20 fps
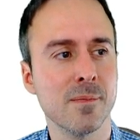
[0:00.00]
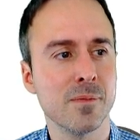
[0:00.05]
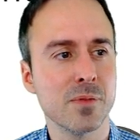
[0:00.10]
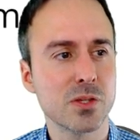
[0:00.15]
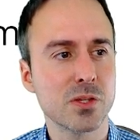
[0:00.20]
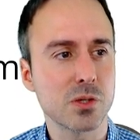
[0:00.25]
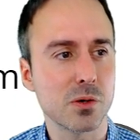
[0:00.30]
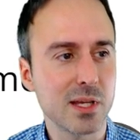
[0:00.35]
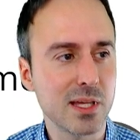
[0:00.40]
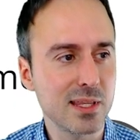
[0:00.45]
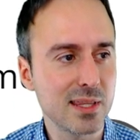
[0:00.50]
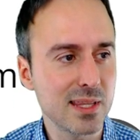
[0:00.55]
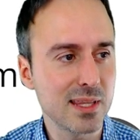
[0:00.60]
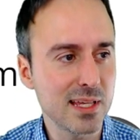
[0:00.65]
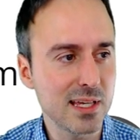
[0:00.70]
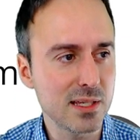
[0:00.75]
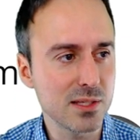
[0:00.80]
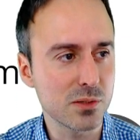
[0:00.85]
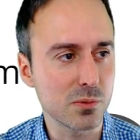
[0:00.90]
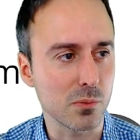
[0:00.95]
So, in
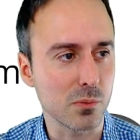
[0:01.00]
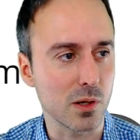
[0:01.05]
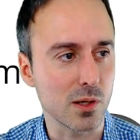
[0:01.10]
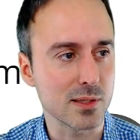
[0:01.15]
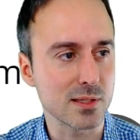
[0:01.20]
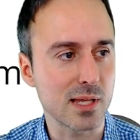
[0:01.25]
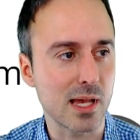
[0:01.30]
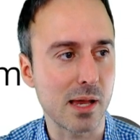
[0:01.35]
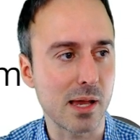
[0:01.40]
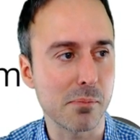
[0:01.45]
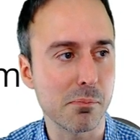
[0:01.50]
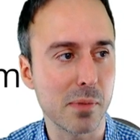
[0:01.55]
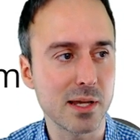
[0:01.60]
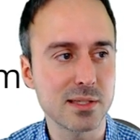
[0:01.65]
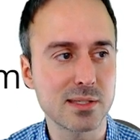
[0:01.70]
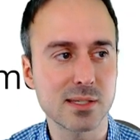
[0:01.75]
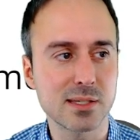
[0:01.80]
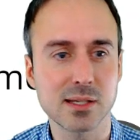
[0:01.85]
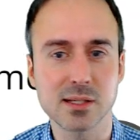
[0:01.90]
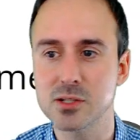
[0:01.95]
these ones, I might
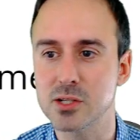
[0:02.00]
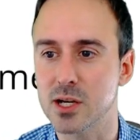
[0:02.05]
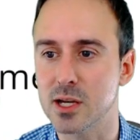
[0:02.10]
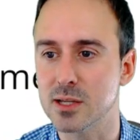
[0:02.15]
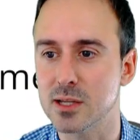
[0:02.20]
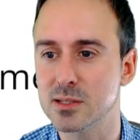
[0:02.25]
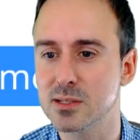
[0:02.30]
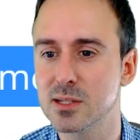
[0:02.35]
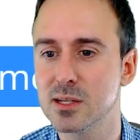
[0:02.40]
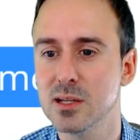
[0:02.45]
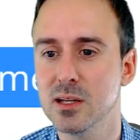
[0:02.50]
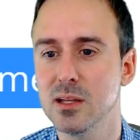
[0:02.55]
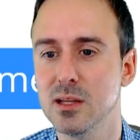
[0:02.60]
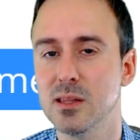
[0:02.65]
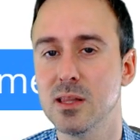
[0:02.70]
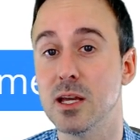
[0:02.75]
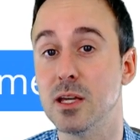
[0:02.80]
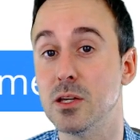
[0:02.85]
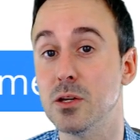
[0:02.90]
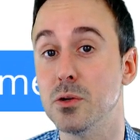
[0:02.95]
suggest
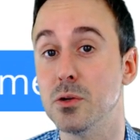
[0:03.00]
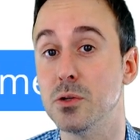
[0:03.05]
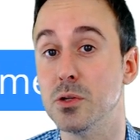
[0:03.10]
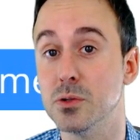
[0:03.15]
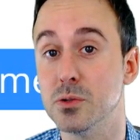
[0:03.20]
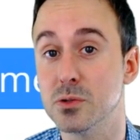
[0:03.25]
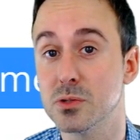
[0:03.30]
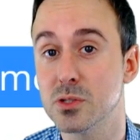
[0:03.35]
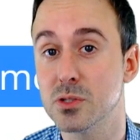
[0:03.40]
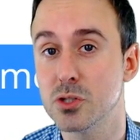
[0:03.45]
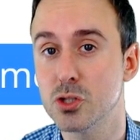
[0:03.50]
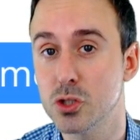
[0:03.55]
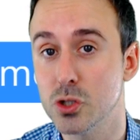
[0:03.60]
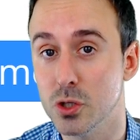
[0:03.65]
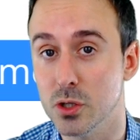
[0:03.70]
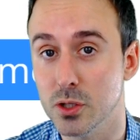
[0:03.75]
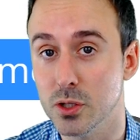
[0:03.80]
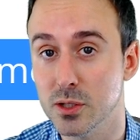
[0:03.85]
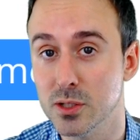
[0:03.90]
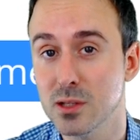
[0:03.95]
that you use
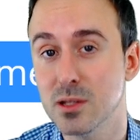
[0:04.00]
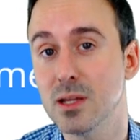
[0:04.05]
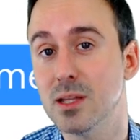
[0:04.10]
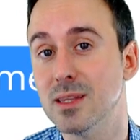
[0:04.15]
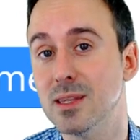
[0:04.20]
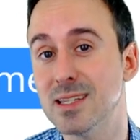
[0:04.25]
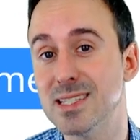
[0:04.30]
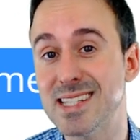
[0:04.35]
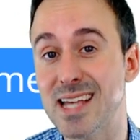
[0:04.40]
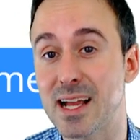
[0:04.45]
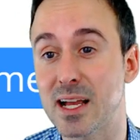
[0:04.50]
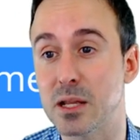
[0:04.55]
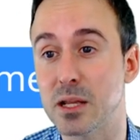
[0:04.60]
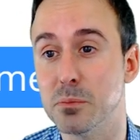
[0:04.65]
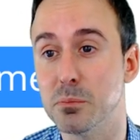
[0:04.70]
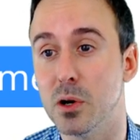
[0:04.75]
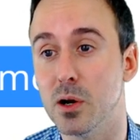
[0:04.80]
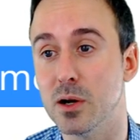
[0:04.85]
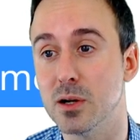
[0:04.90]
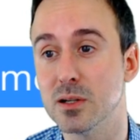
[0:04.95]
should in the second
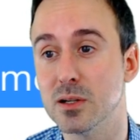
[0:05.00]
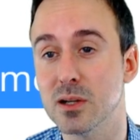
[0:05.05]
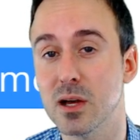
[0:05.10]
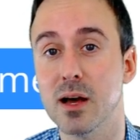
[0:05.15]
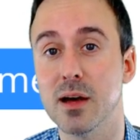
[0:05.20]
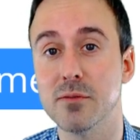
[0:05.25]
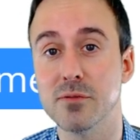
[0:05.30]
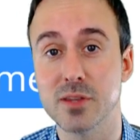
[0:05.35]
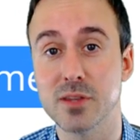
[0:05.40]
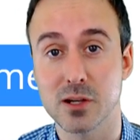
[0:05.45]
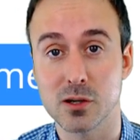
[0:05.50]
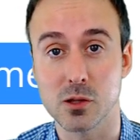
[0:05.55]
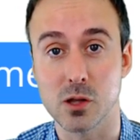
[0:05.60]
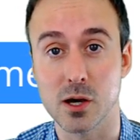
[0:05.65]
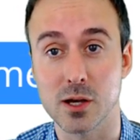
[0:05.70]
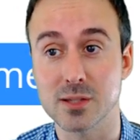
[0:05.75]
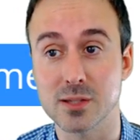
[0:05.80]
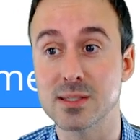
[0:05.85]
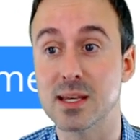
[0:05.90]
part of the clause,